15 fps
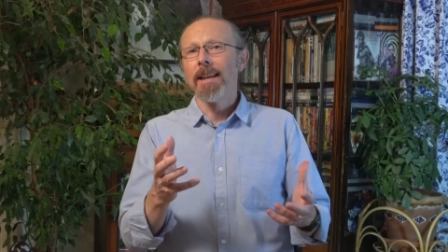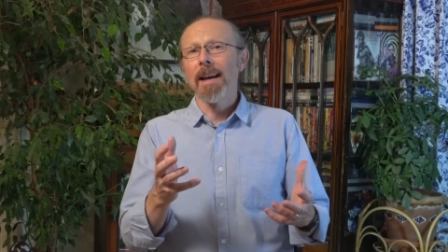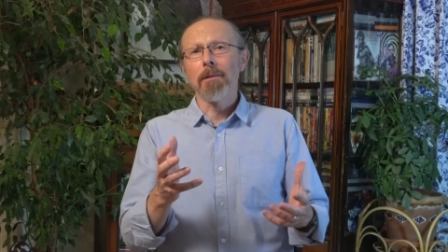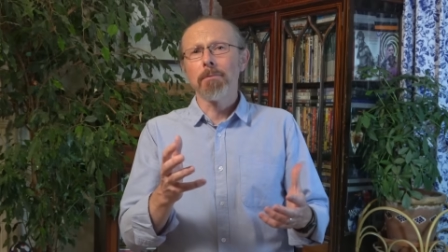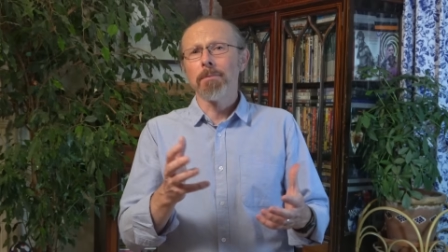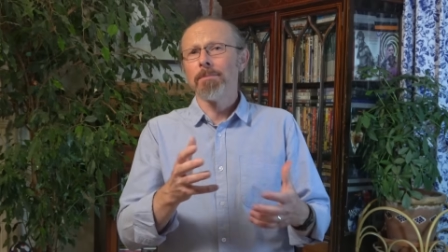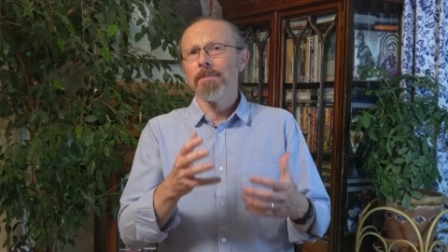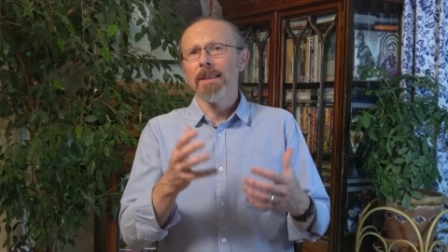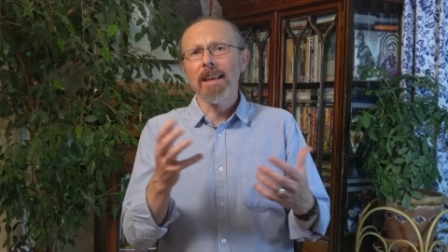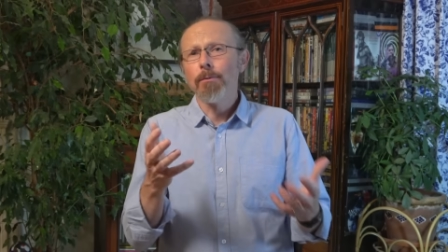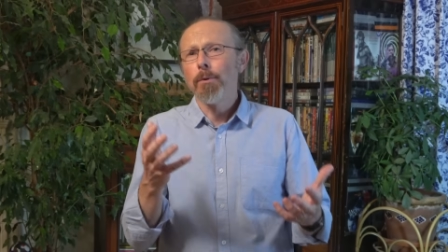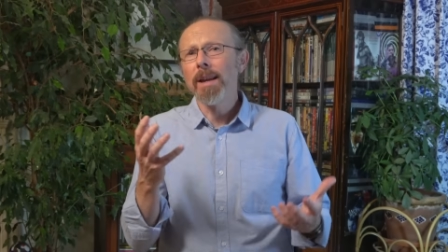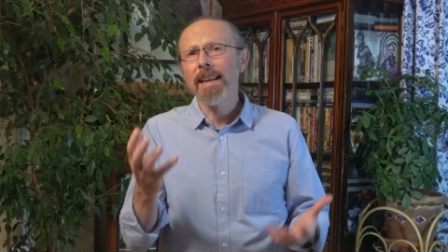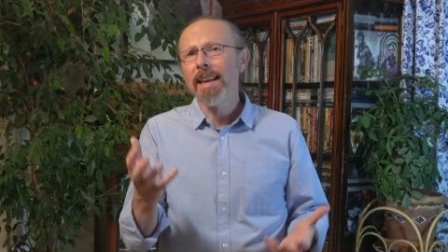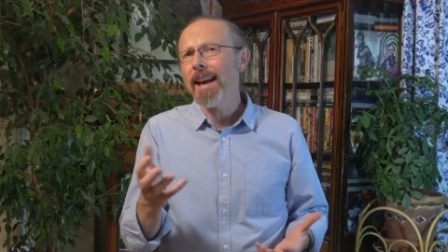Now,
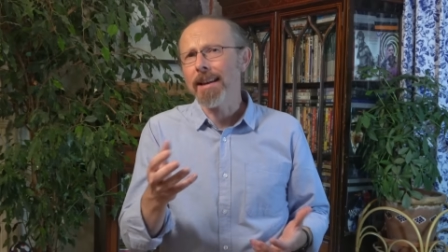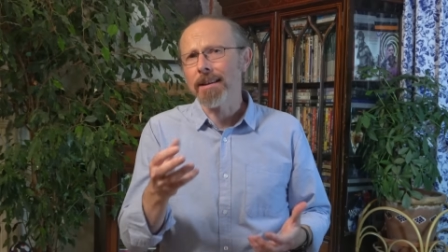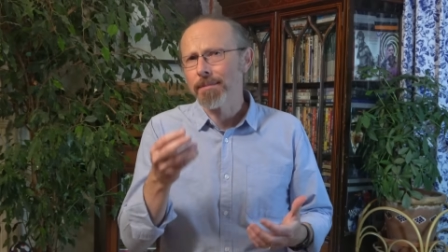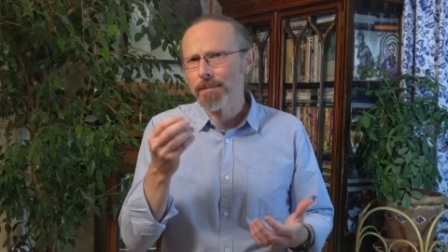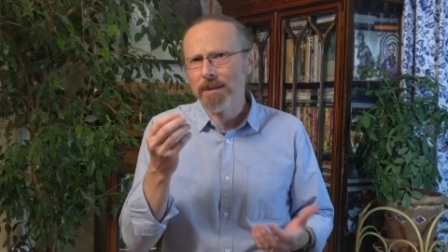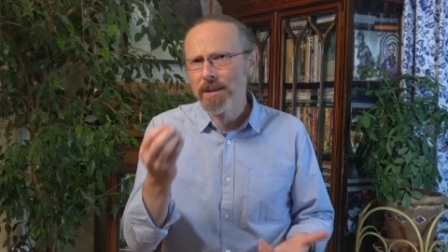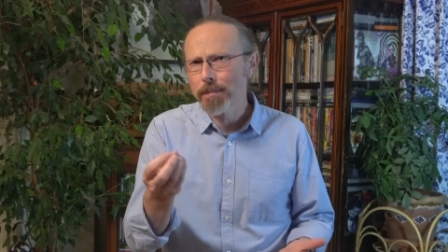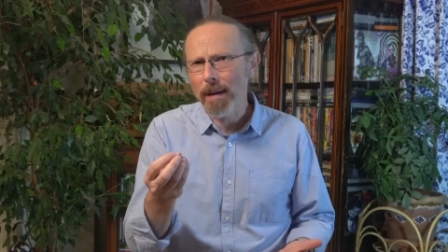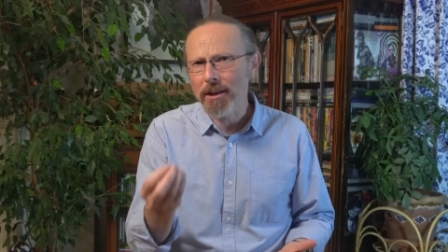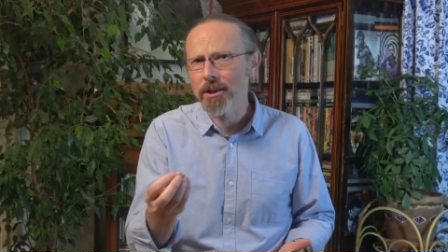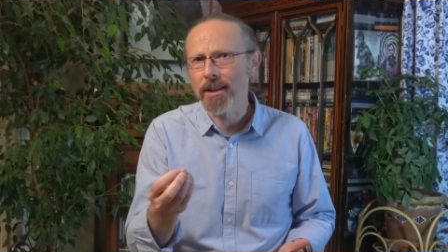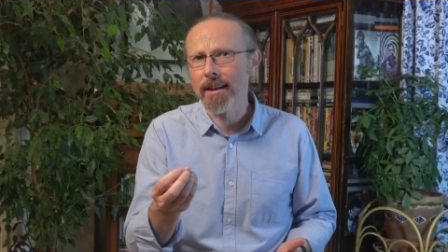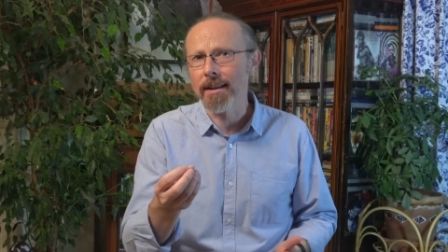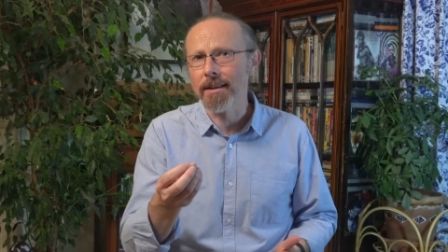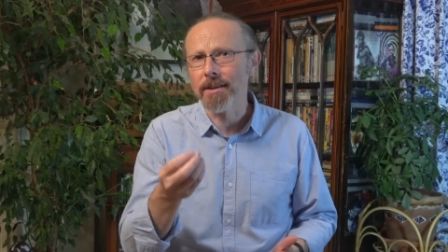if we get
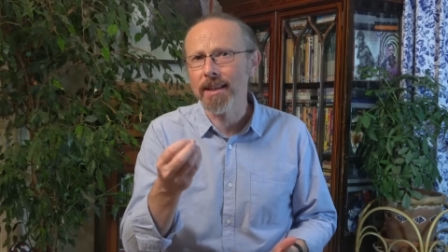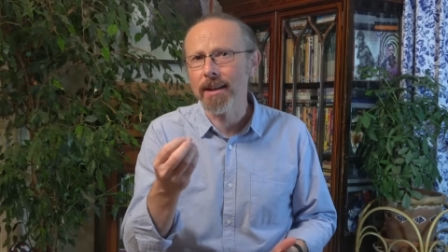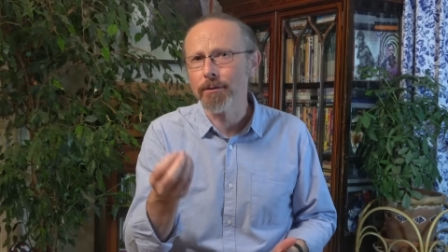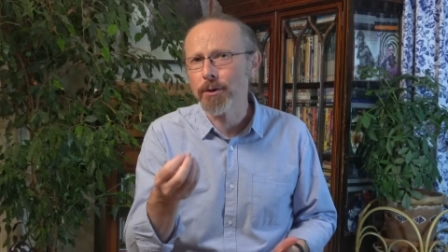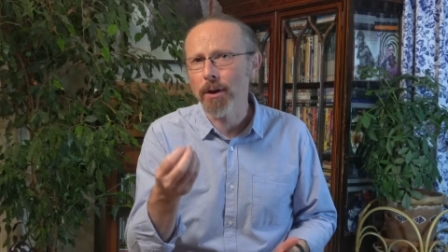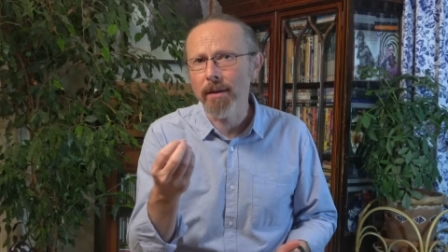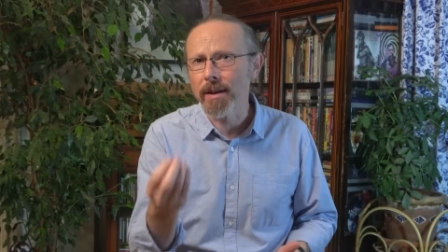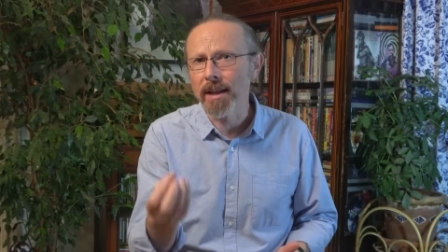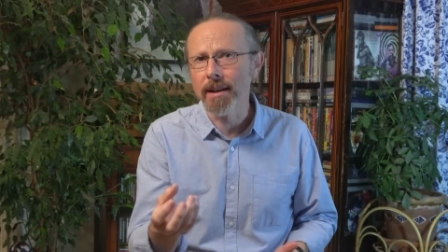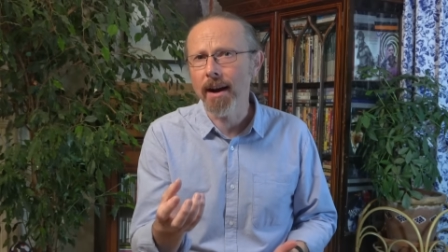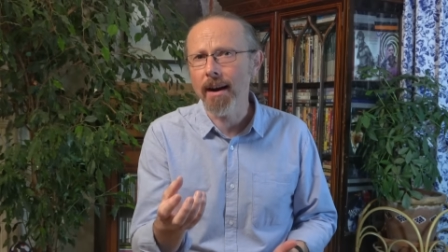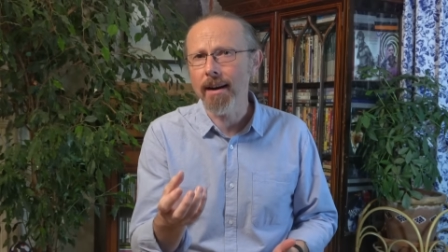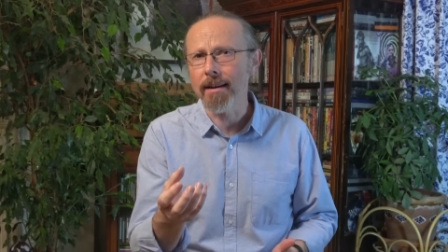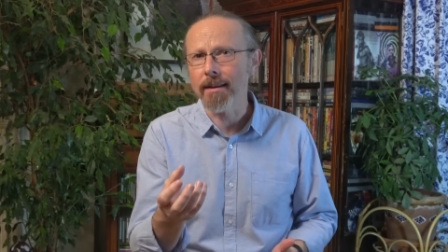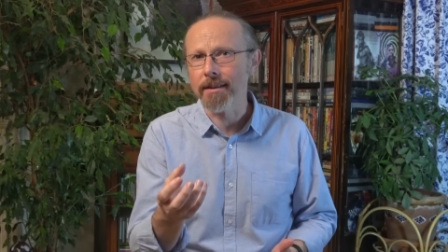specialized self driving
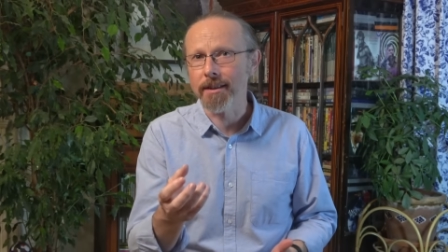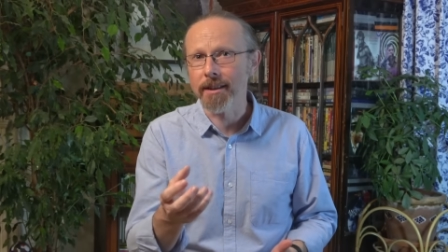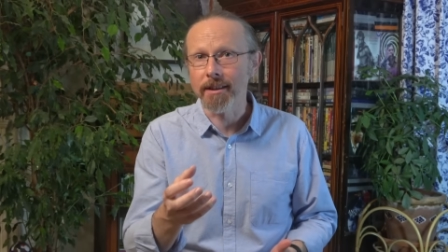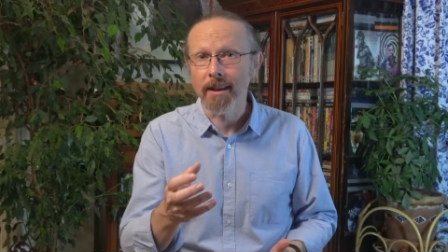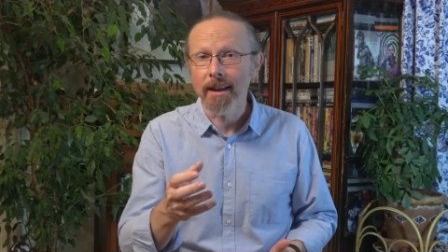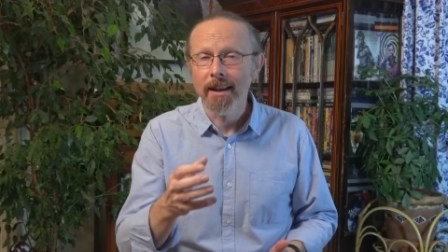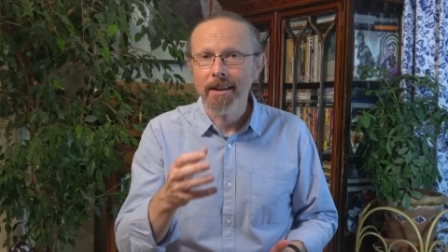cars that